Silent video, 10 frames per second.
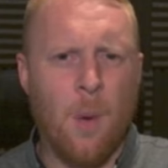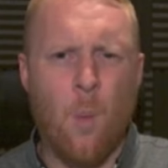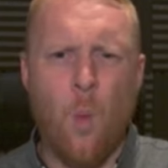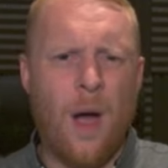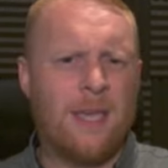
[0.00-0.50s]

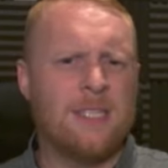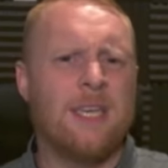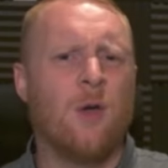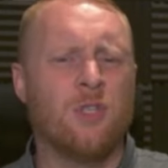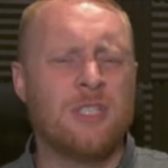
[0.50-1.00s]
and why is
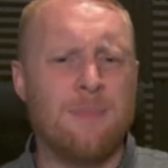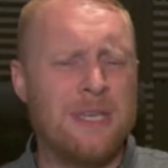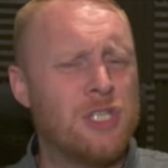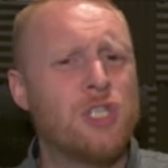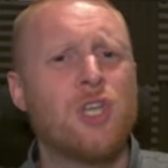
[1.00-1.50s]
it costing me
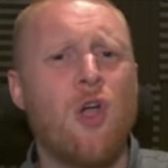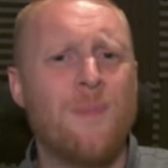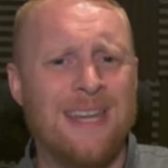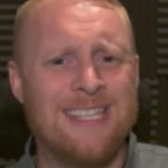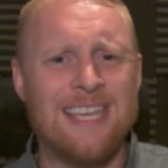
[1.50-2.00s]
so
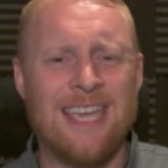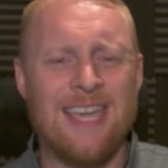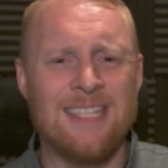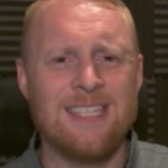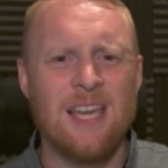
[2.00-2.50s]
many
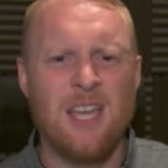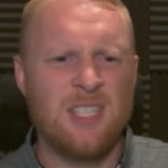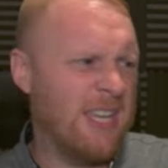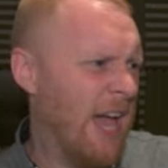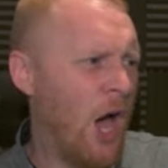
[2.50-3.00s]
tickets
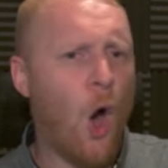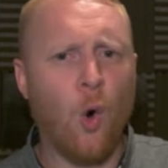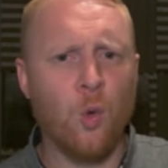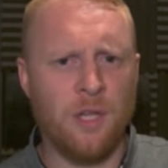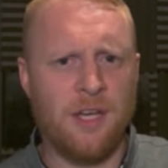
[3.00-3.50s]
to get a
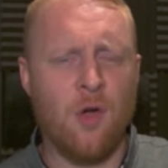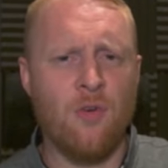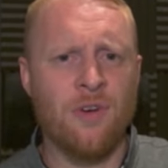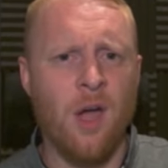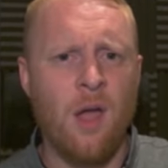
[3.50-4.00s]
Holy
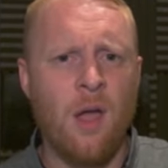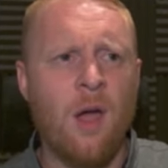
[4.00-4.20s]
Nova.